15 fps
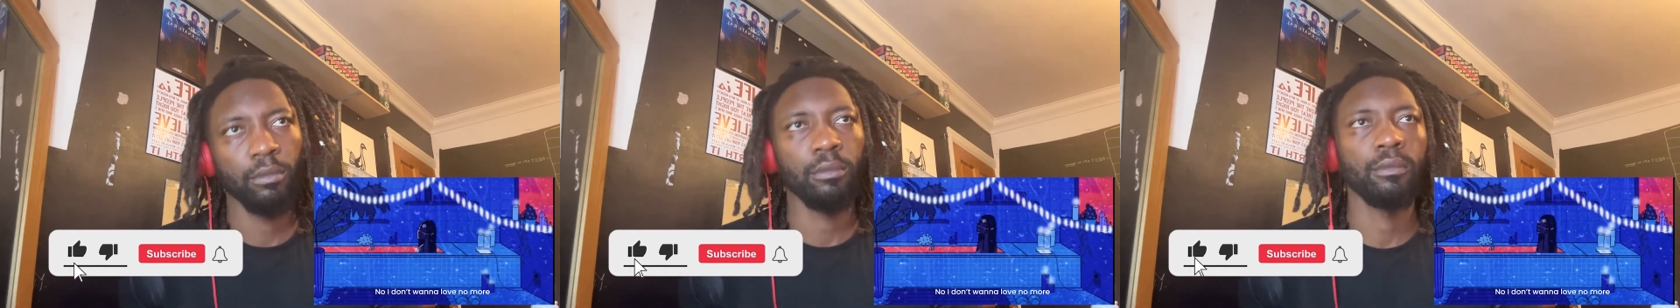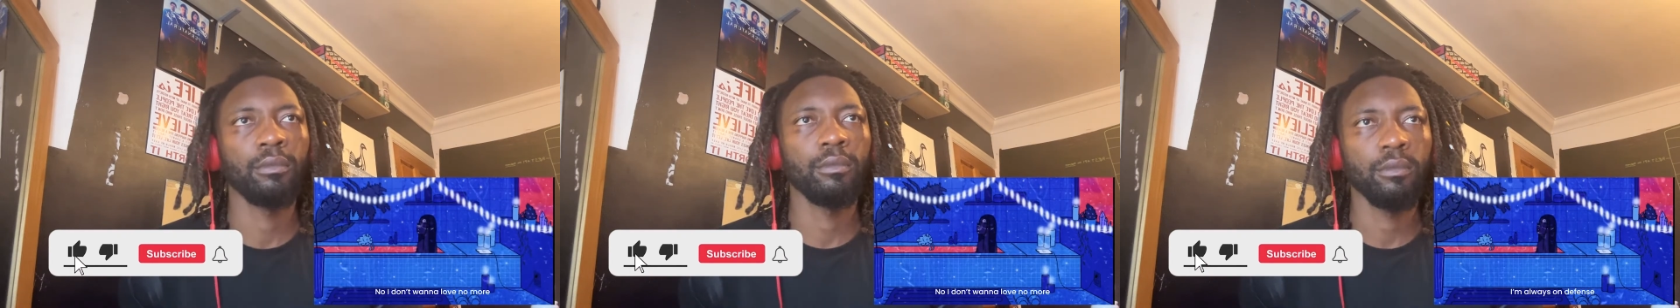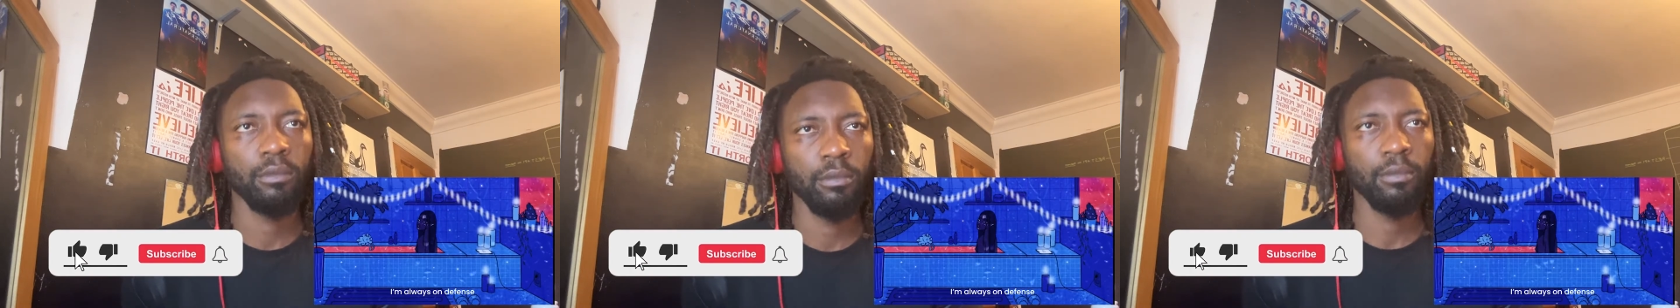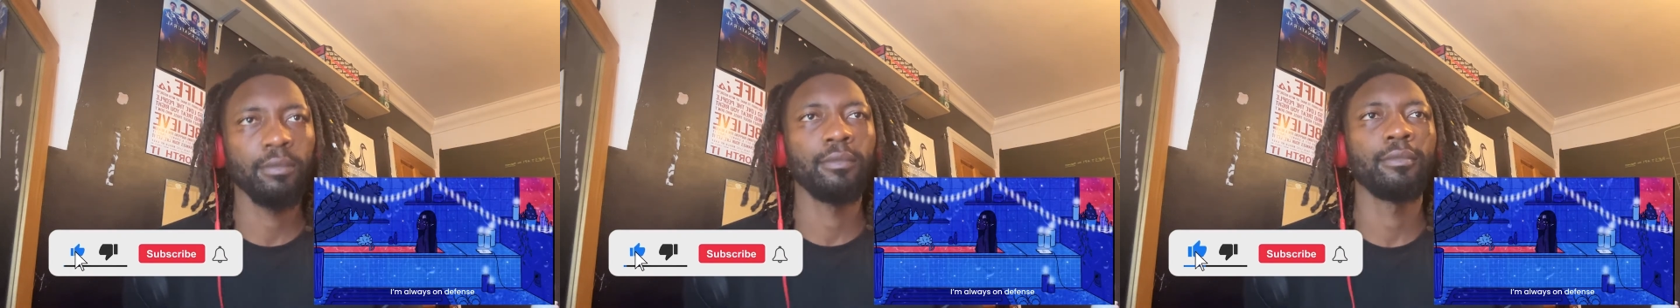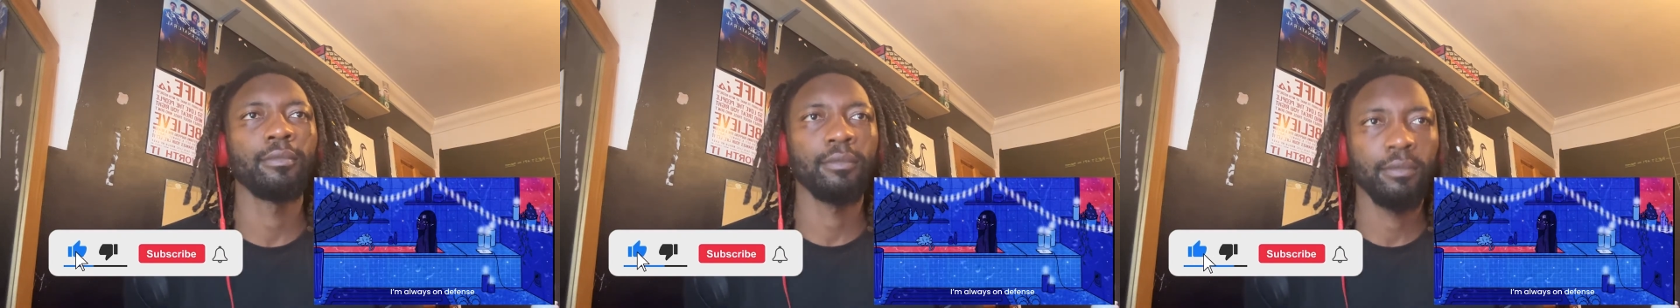I'm always
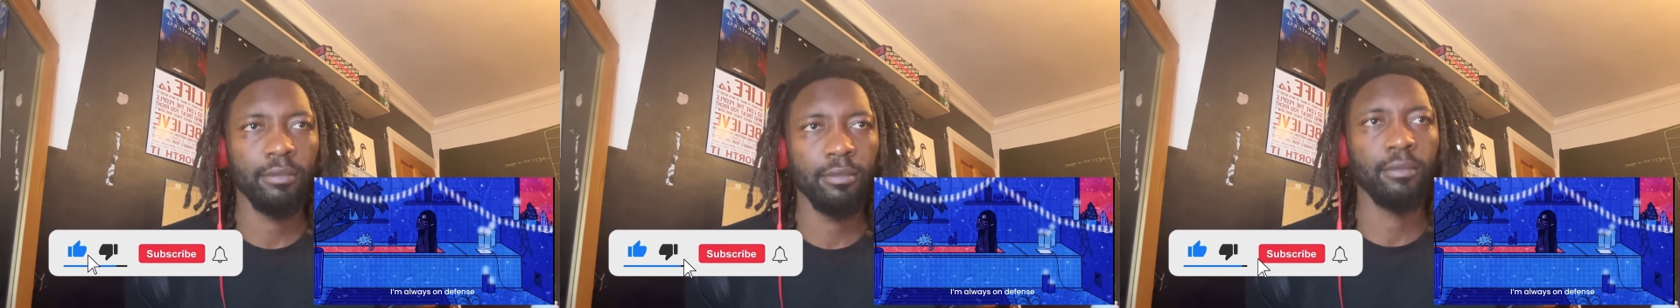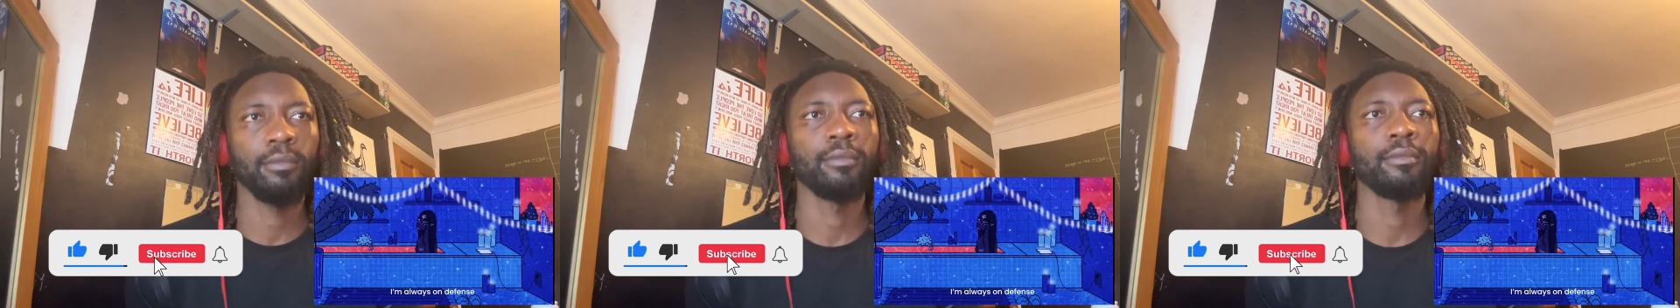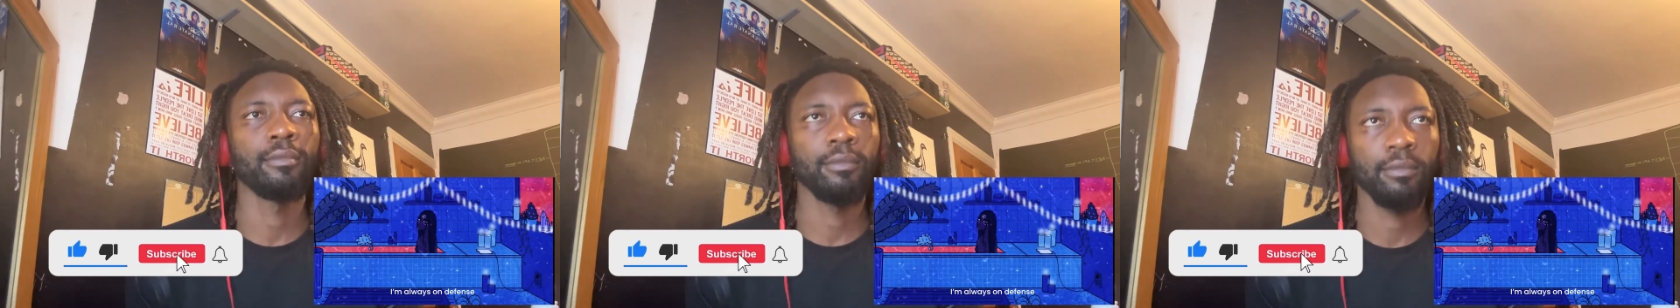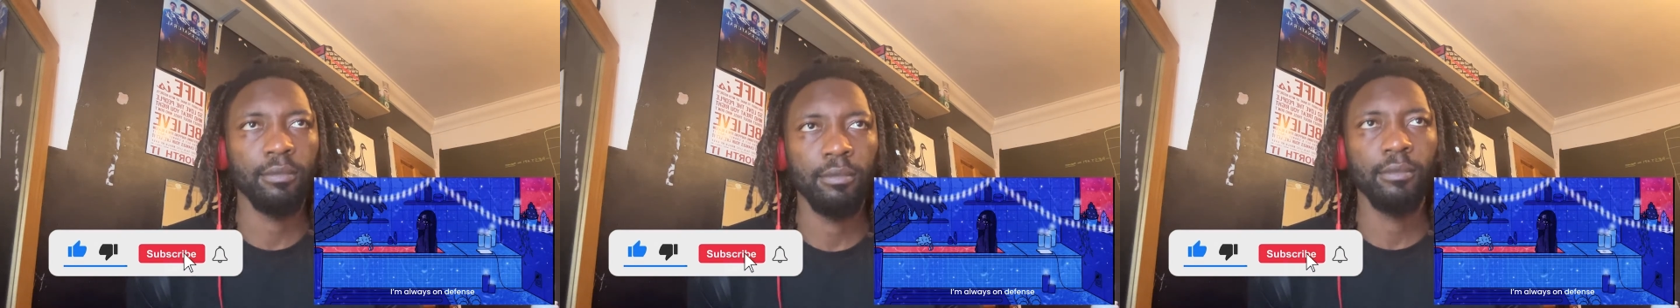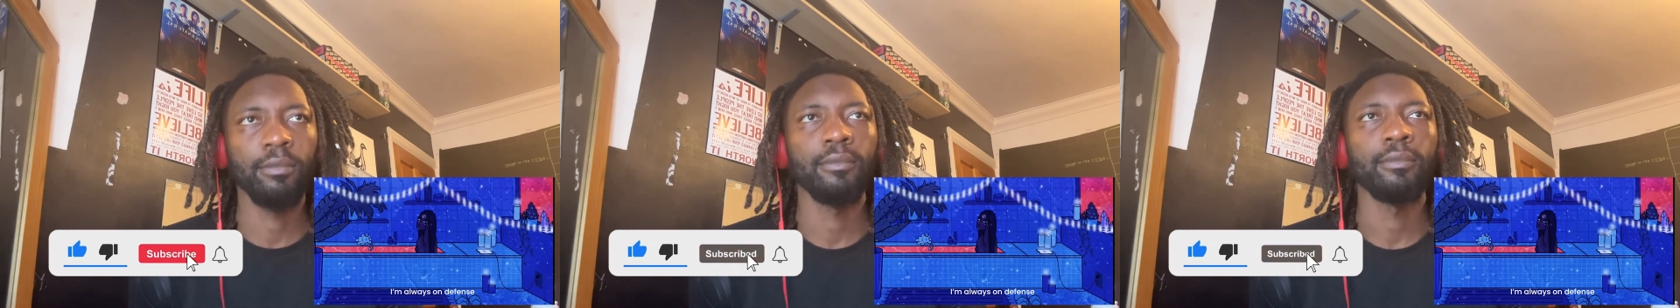on defense,
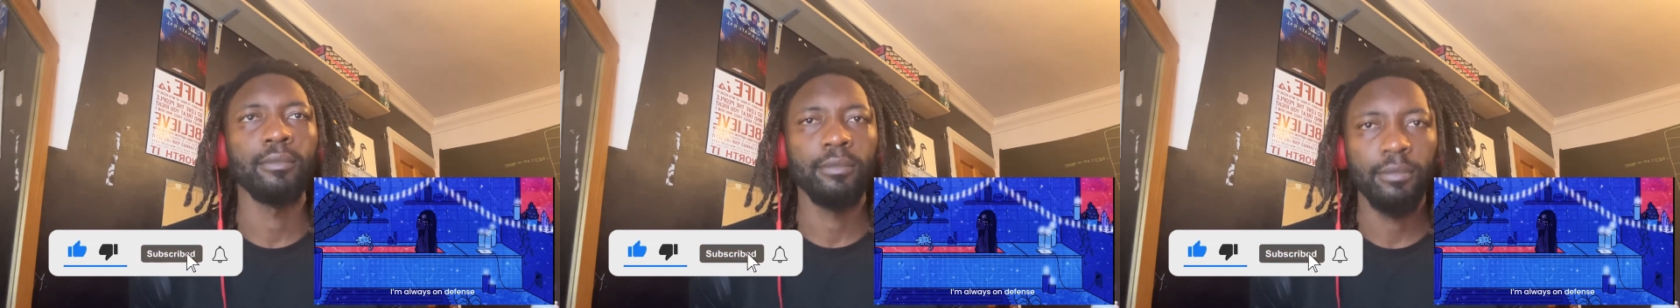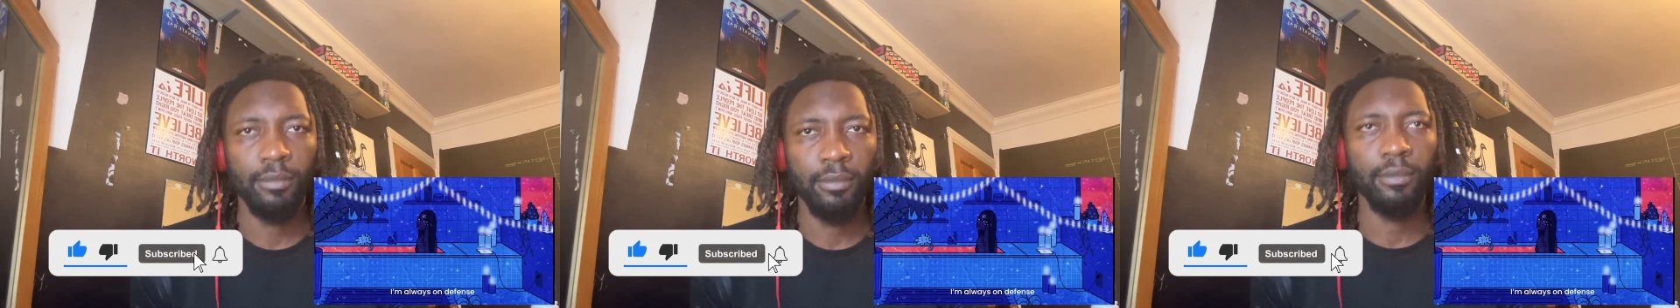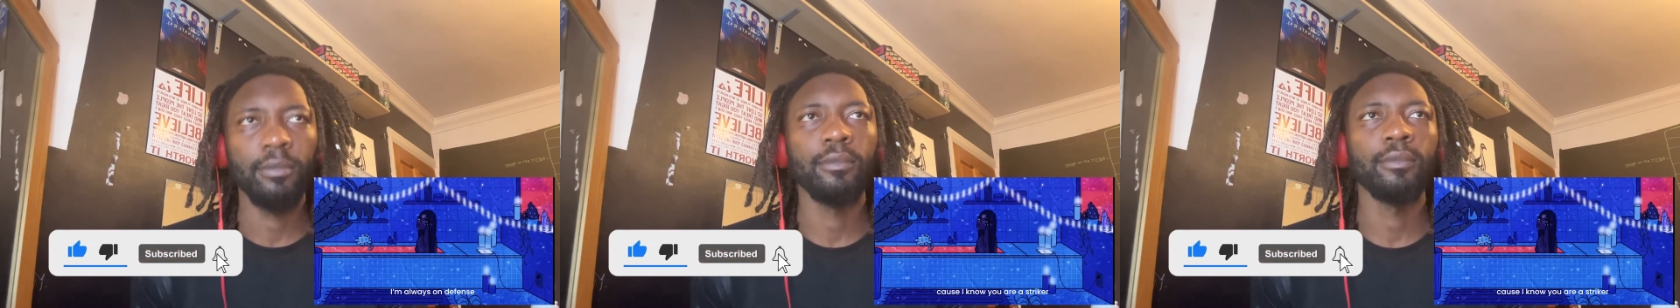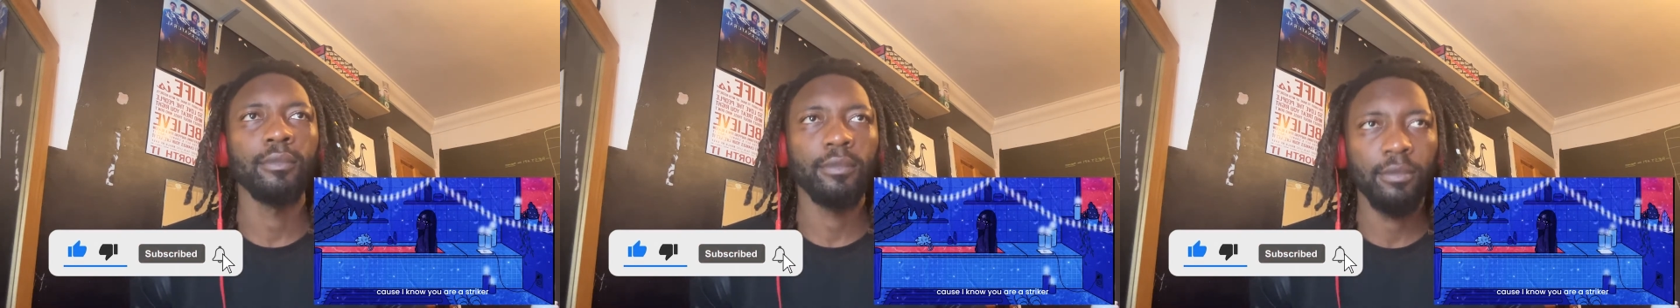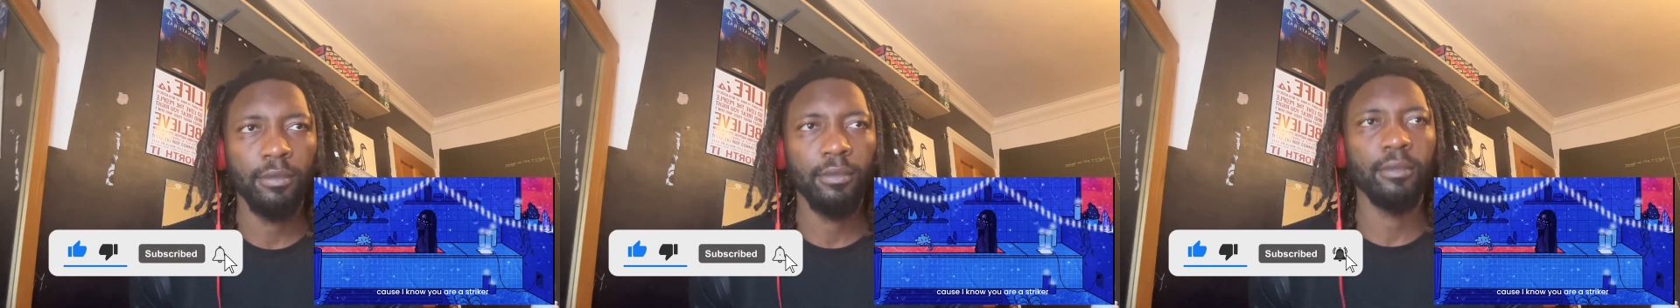cause I
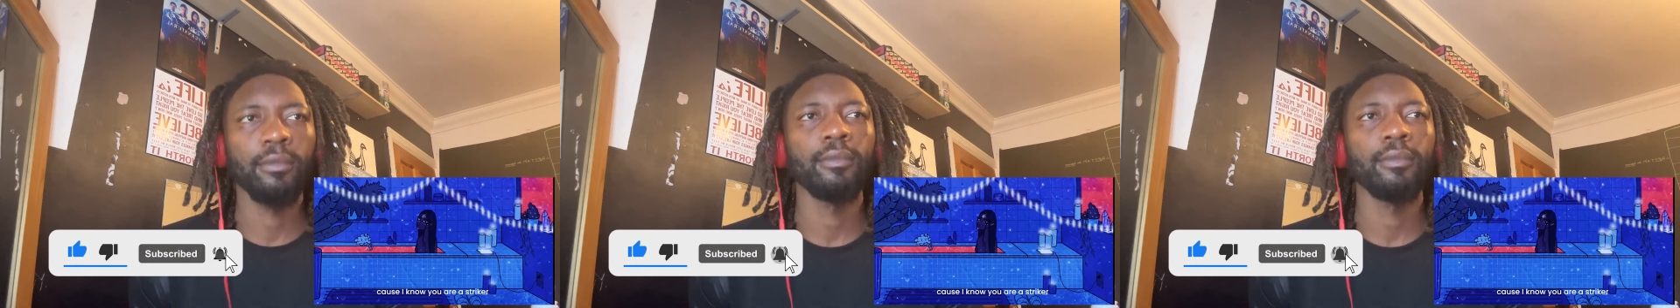know you're